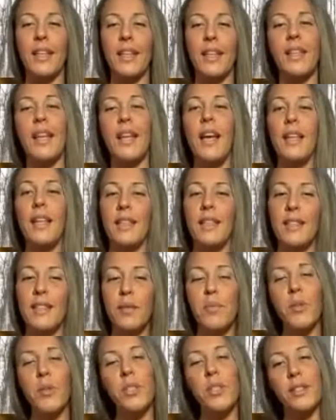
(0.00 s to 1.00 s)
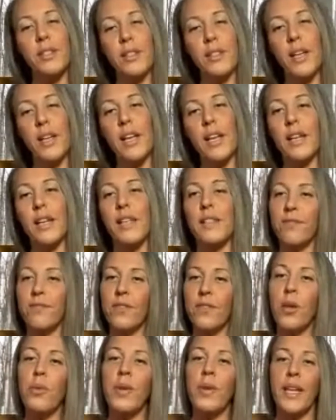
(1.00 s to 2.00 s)
And these emotions are kind of
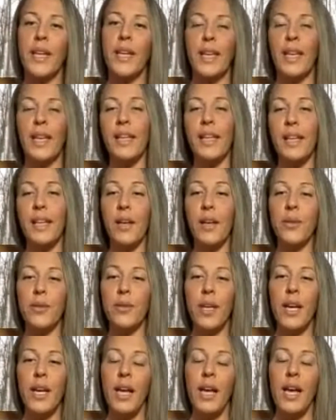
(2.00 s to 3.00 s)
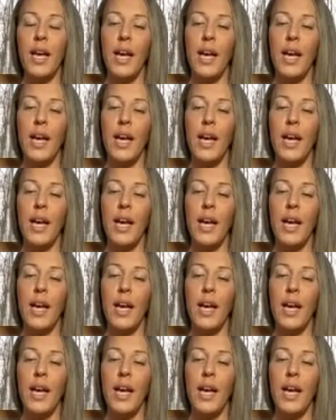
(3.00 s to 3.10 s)
flowing in and out.